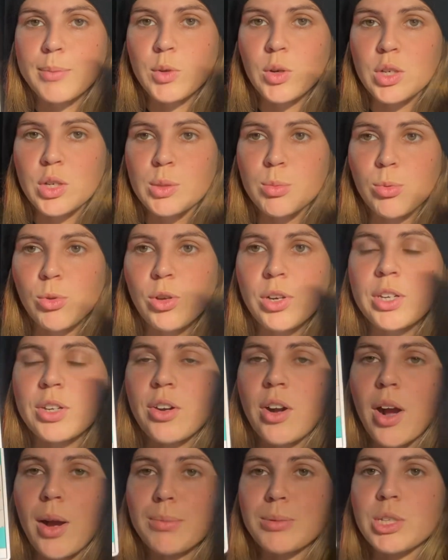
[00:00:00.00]
you're exploring
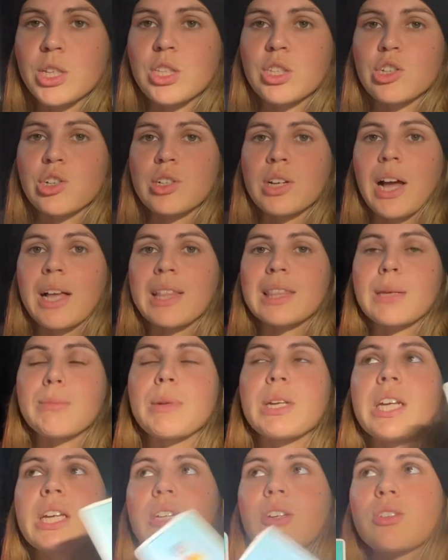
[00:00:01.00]
your options you're not
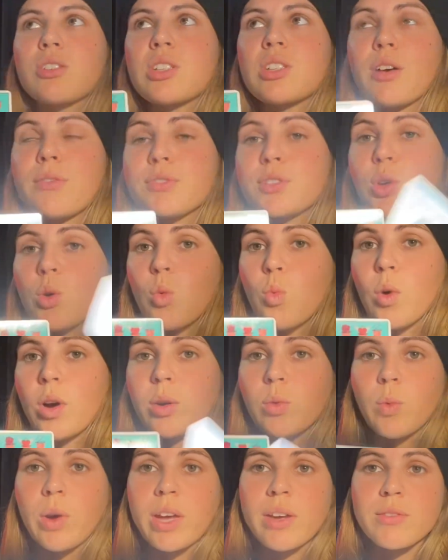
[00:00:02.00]
limiting yourself to
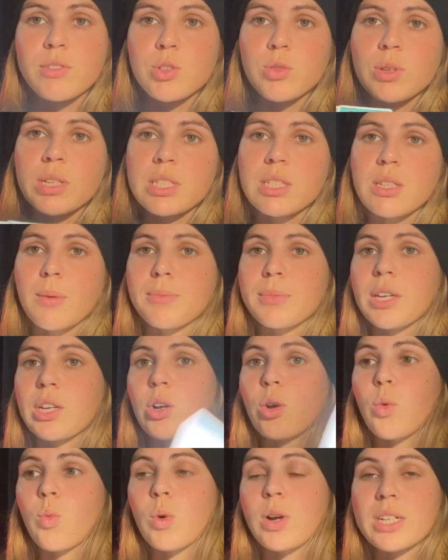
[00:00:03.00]
one way of doing something
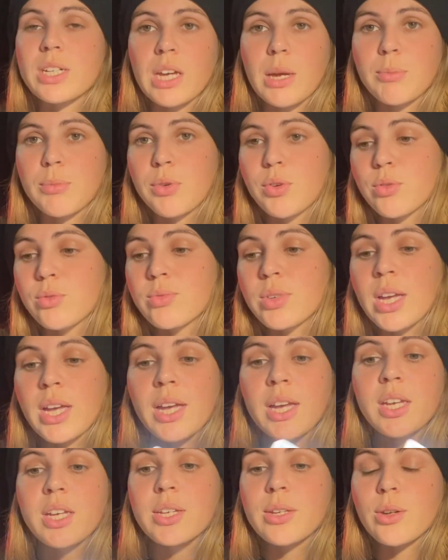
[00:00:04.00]
or one type of
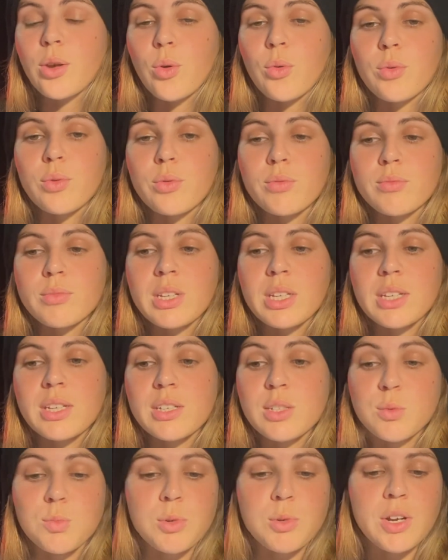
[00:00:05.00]
you know,
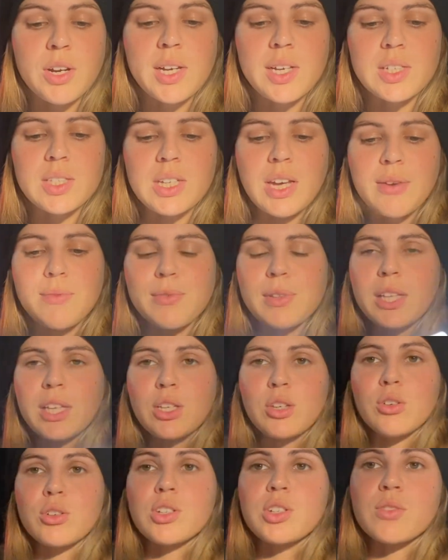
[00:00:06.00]
experience. I feel like
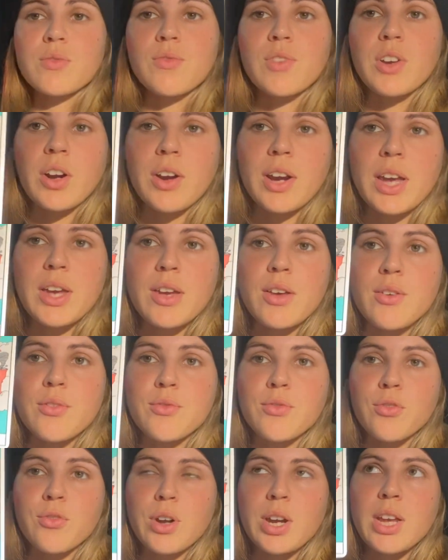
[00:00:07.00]
you're just very
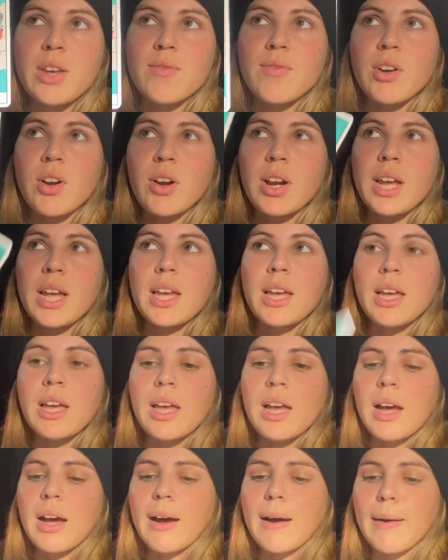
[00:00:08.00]
free, very,
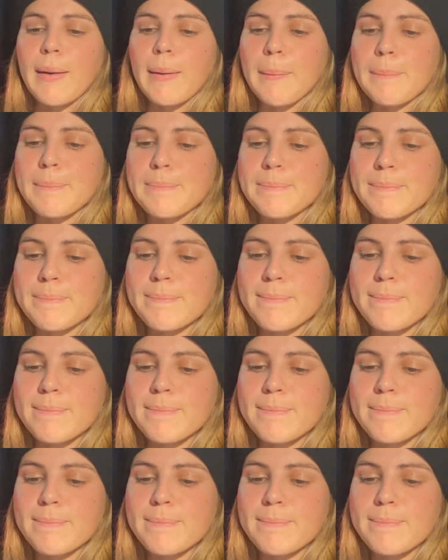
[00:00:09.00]
um,